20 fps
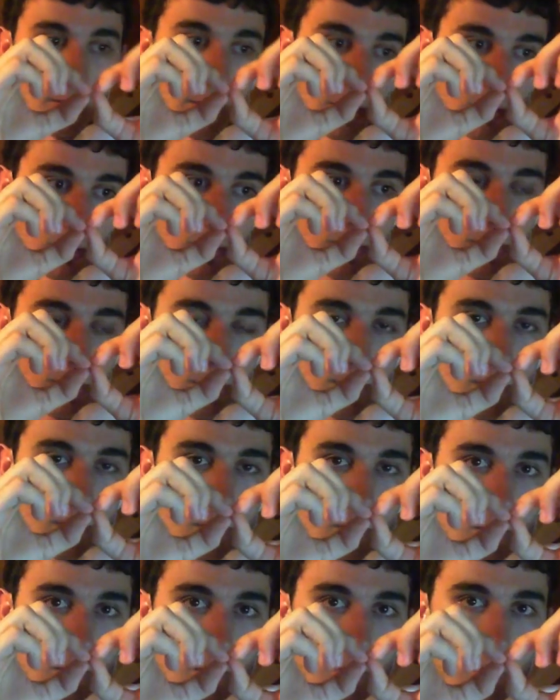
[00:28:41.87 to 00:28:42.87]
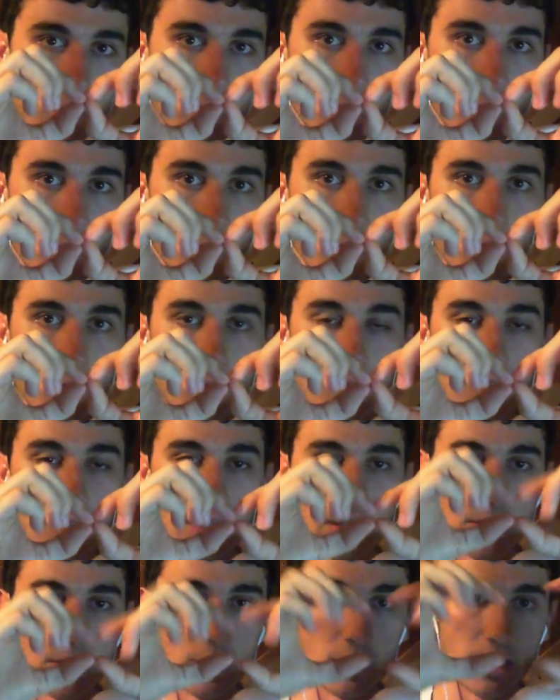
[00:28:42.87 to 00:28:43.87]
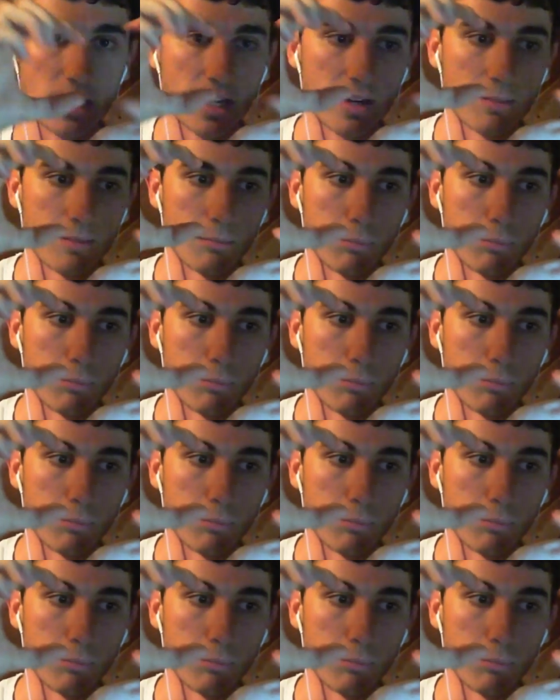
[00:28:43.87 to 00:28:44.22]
middle, so it just kind of